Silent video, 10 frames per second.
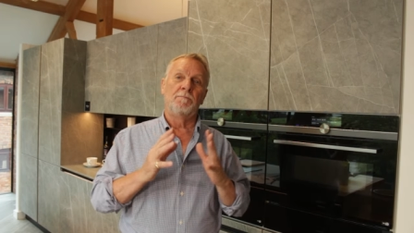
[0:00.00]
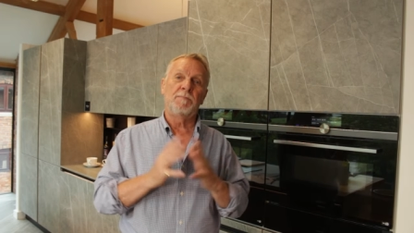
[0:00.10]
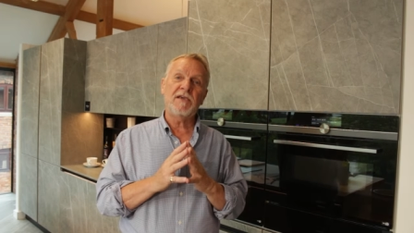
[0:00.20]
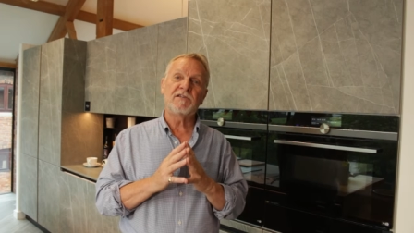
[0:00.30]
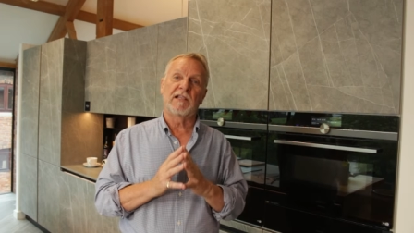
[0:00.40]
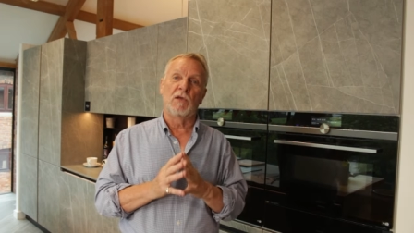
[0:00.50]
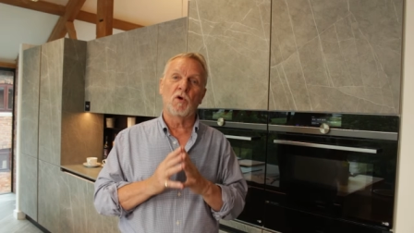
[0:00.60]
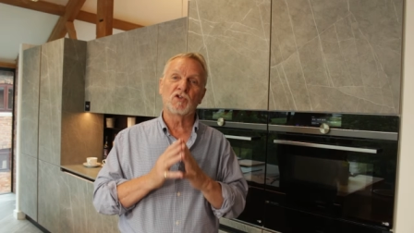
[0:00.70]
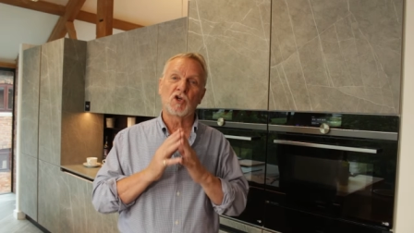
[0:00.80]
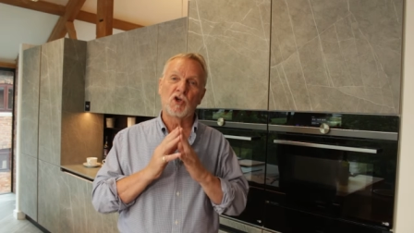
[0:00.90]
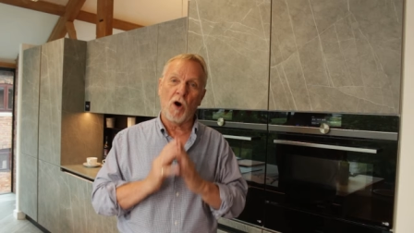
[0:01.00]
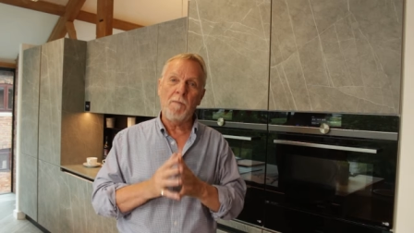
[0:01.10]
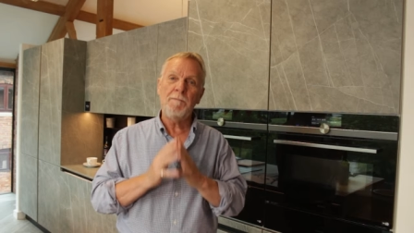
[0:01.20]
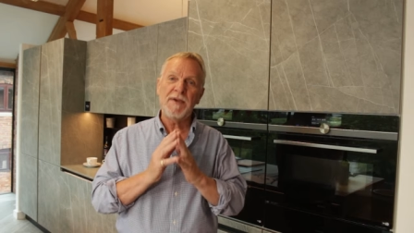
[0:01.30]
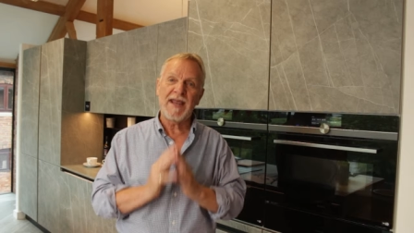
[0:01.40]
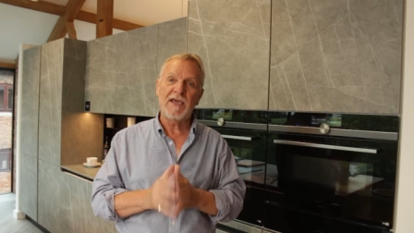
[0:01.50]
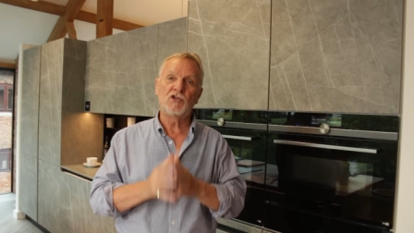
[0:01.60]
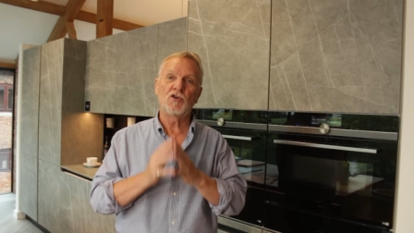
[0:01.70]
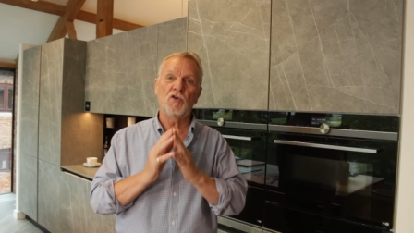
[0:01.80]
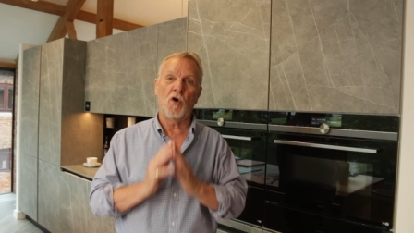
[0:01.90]
Basically, what a
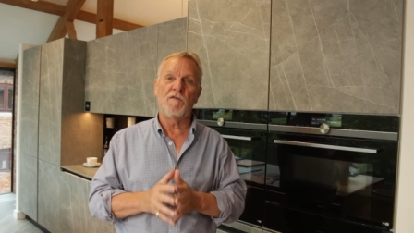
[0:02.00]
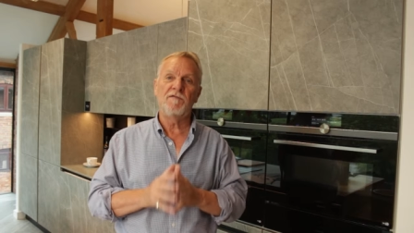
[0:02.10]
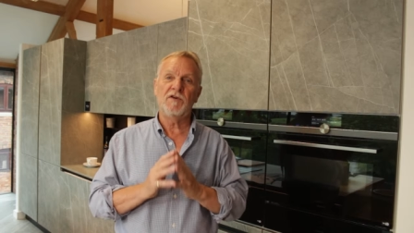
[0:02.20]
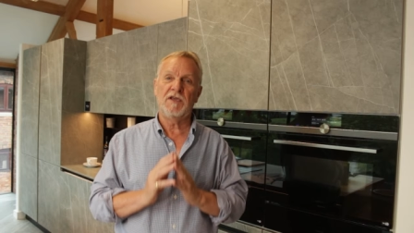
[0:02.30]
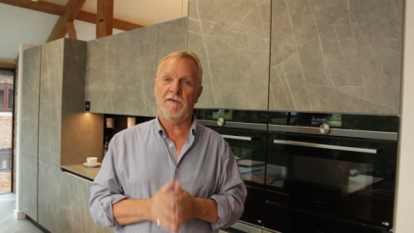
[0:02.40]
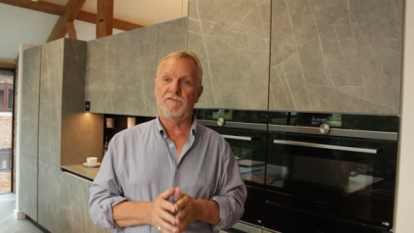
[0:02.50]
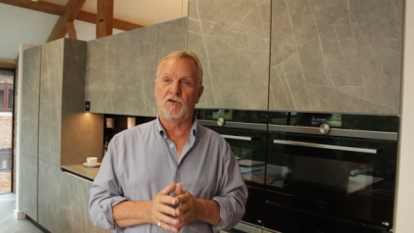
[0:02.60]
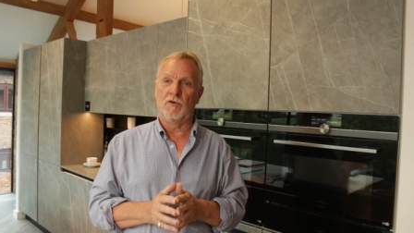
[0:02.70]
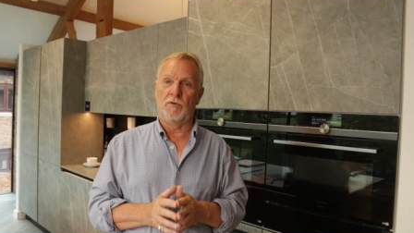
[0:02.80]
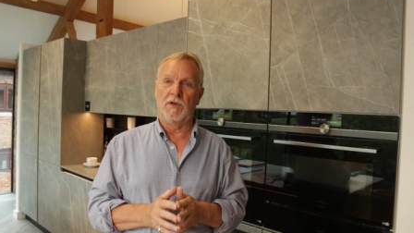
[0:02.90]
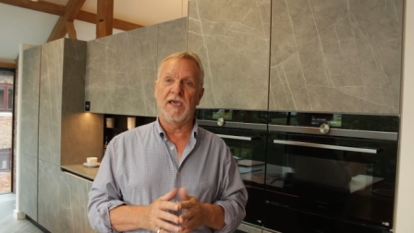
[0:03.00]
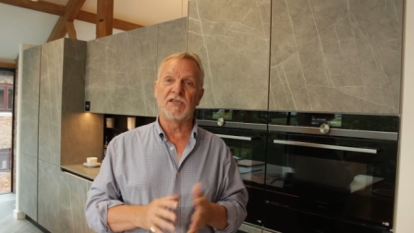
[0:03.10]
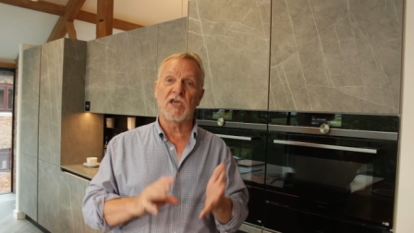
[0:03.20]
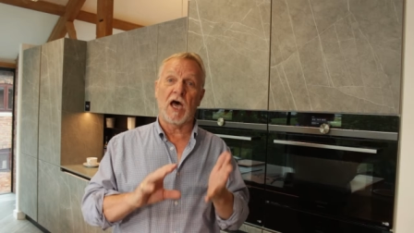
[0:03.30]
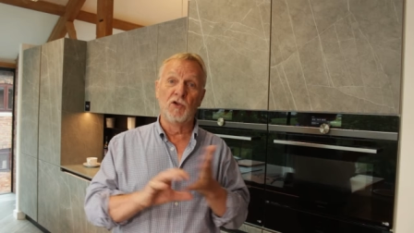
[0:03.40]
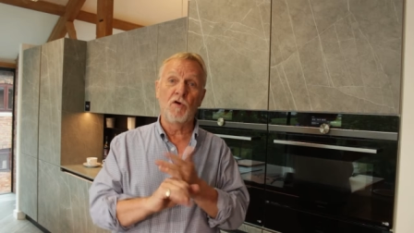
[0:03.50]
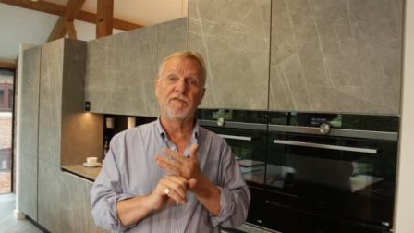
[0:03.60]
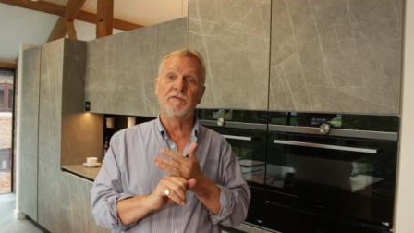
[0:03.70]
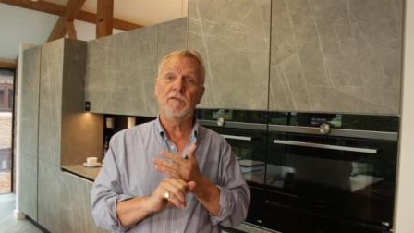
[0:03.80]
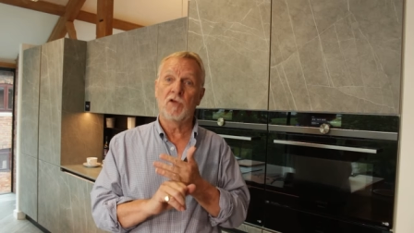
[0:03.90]
combination oven gives you is an
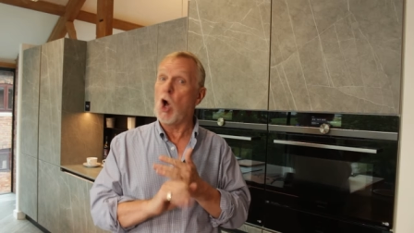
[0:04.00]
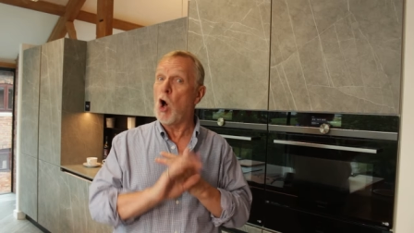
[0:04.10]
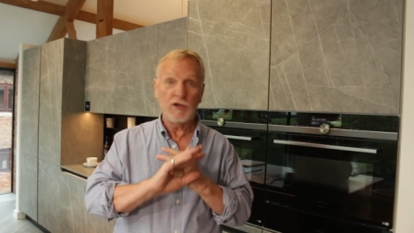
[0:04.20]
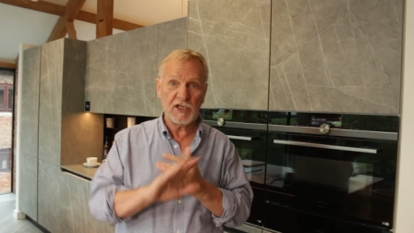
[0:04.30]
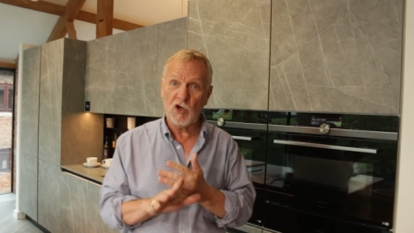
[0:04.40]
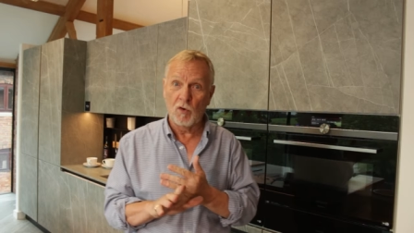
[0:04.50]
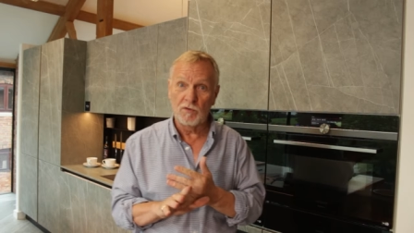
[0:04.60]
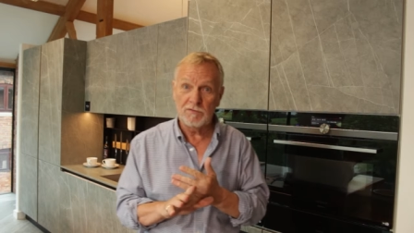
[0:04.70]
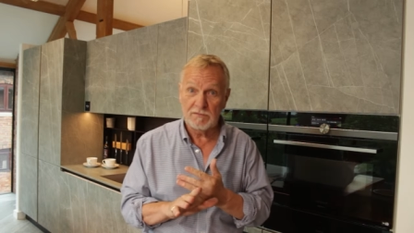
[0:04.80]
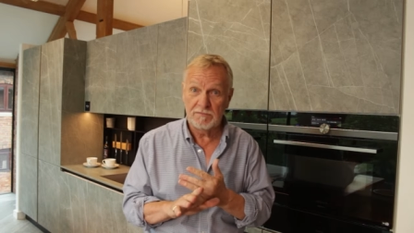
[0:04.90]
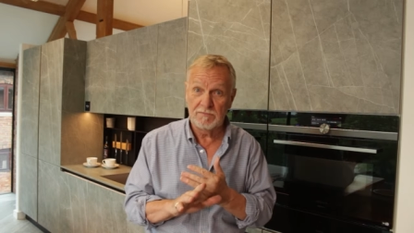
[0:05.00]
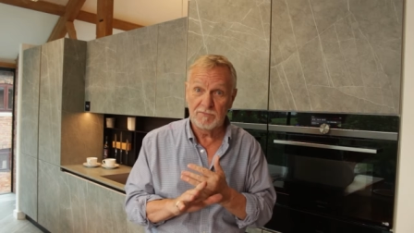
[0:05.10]
oven on its own,